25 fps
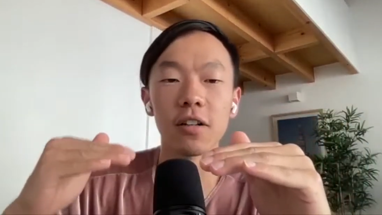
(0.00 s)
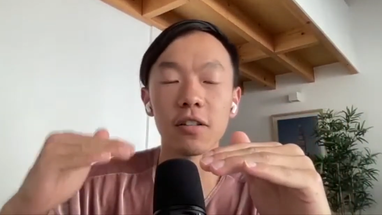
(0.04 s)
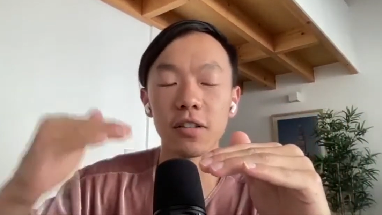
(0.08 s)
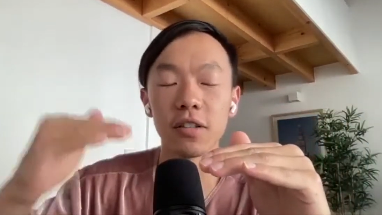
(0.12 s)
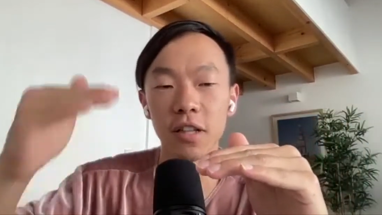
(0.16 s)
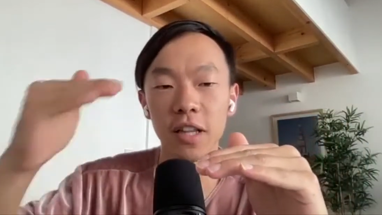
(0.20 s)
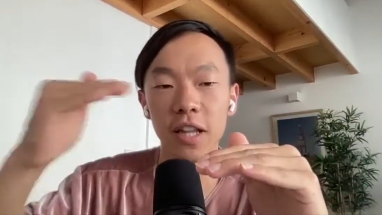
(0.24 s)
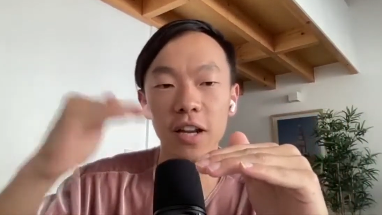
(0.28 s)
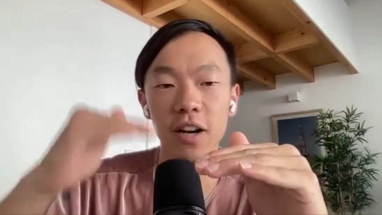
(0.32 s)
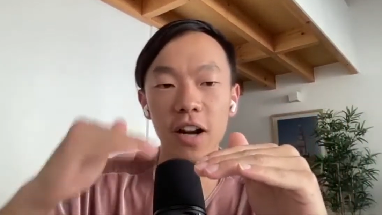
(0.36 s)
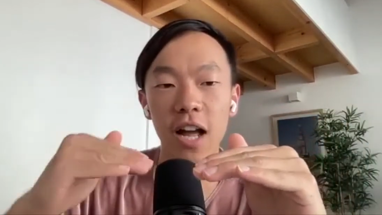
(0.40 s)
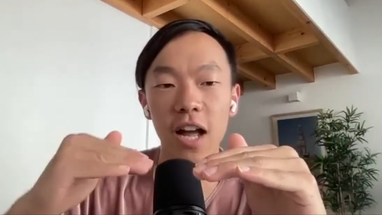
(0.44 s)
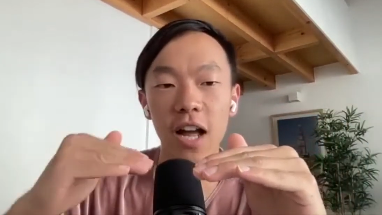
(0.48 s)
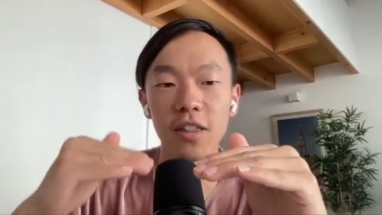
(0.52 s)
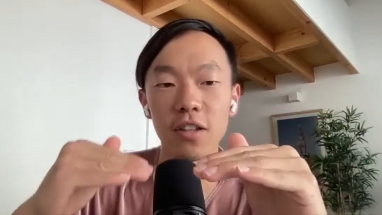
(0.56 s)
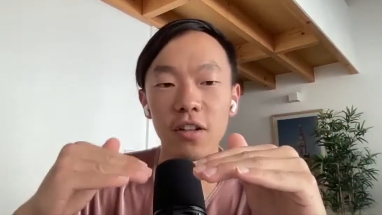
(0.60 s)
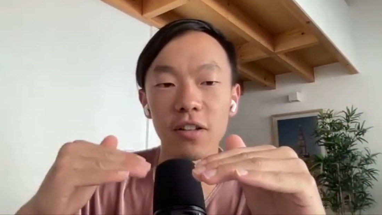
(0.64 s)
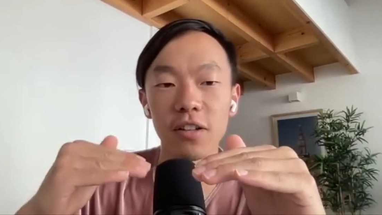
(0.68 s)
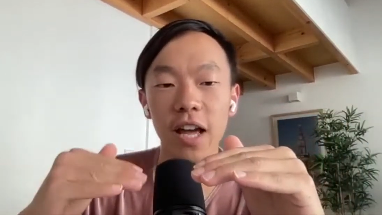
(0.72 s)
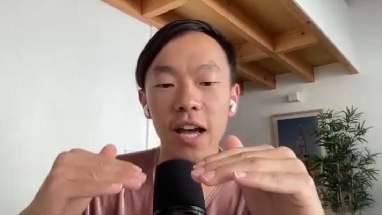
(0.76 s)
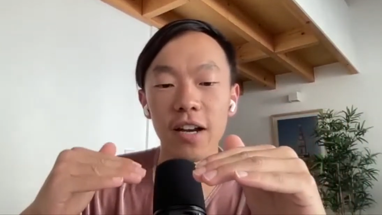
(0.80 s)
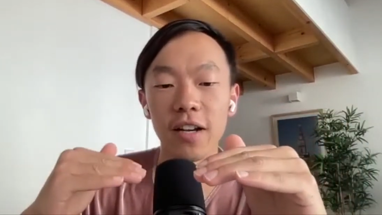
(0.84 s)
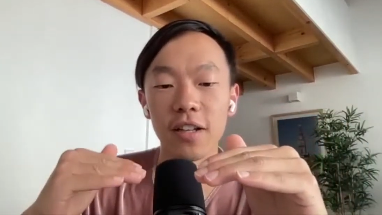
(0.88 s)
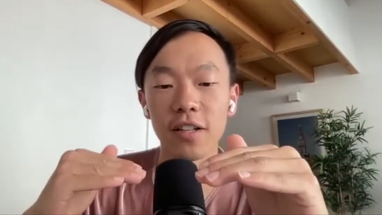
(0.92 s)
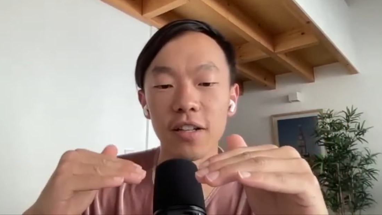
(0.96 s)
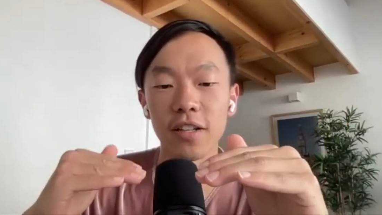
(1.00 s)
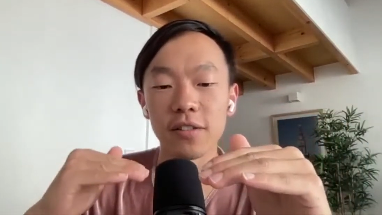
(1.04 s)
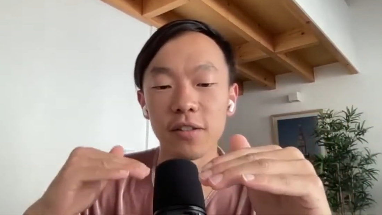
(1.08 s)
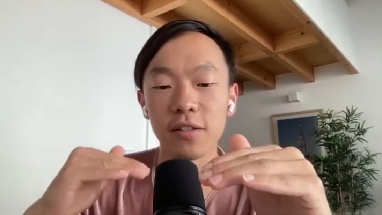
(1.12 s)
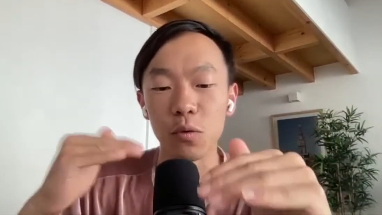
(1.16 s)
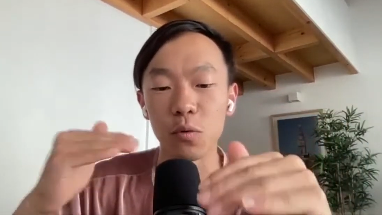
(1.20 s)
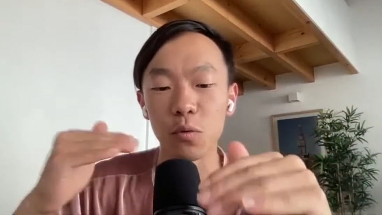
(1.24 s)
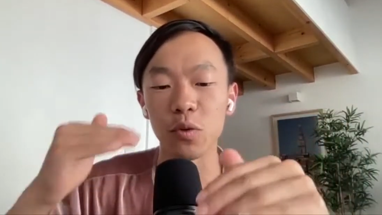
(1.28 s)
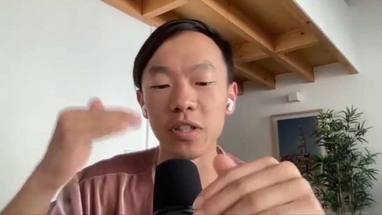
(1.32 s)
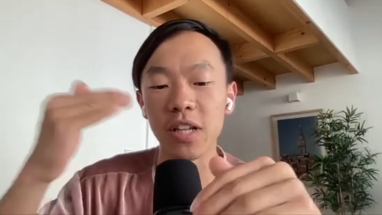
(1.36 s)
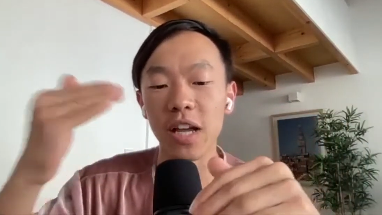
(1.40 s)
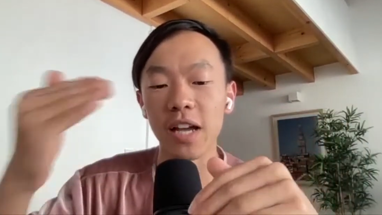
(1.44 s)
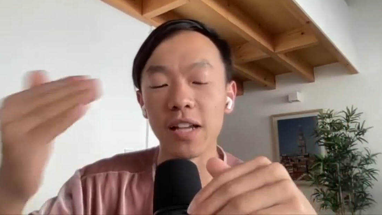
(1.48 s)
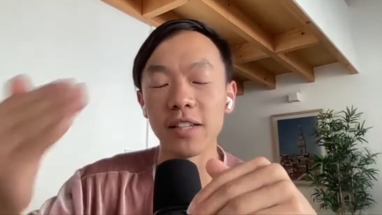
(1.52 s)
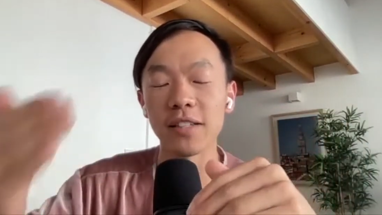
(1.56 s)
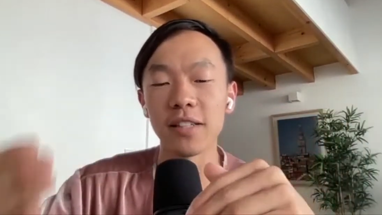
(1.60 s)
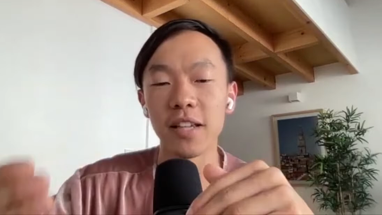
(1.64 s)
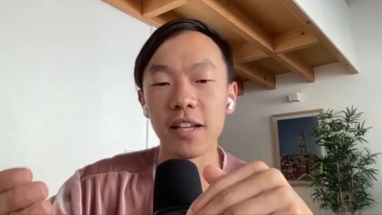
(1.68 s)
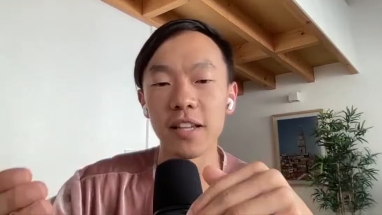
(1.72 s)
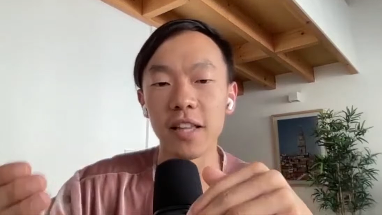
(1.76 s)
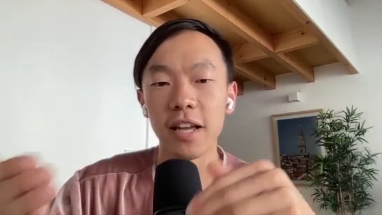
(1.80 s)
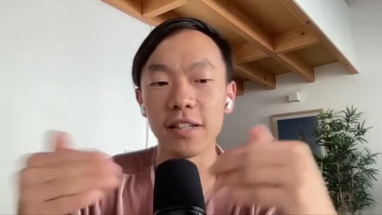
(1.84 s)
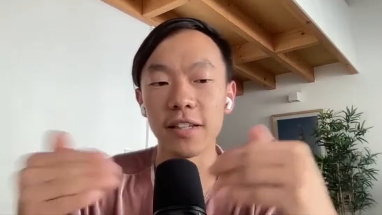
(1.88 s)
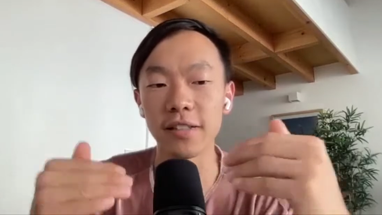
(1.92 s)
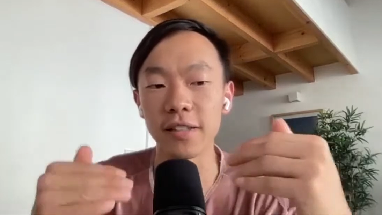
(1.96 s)
under that is the reason I
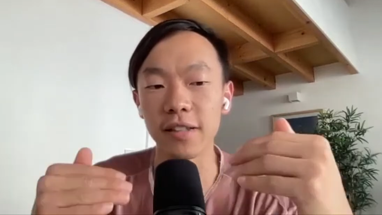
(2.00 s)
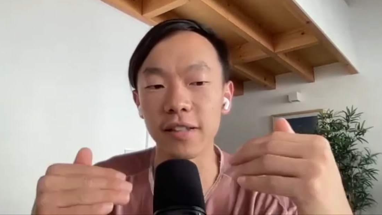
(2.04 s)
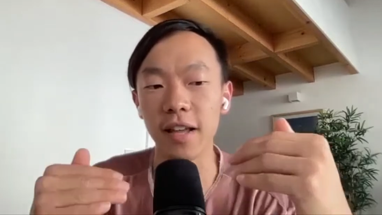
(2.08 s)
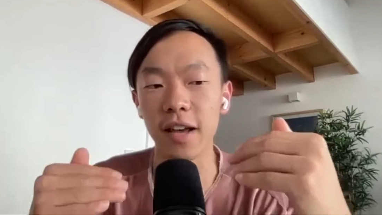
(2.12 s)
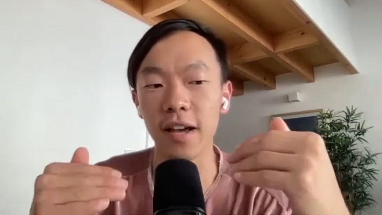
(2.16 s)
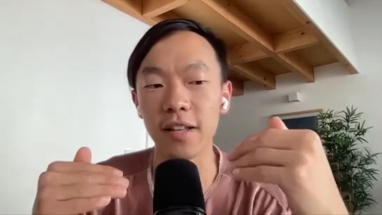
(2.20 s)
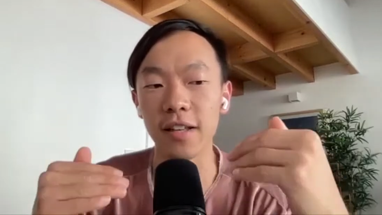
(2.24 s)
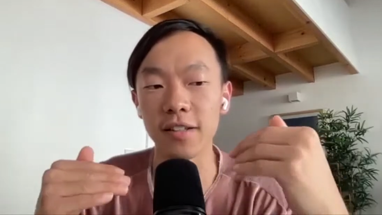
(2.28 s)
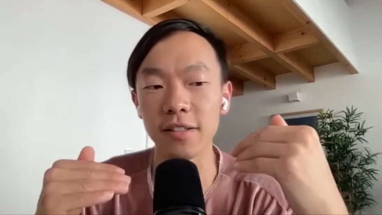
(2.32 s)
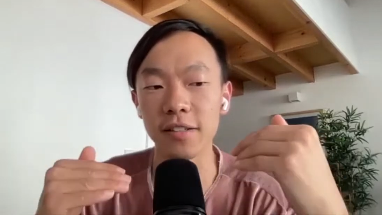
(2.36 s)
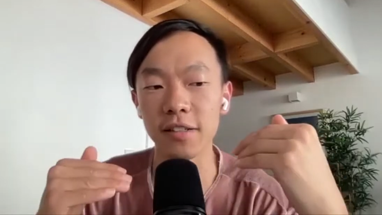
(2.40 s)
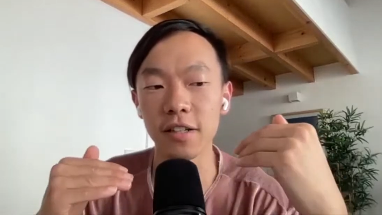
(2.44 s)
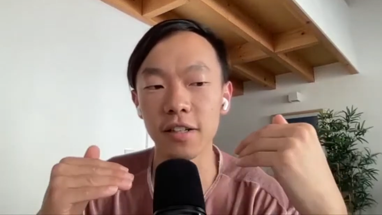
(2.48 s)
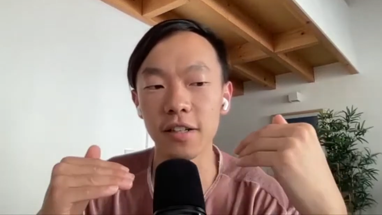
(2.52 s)
say that is that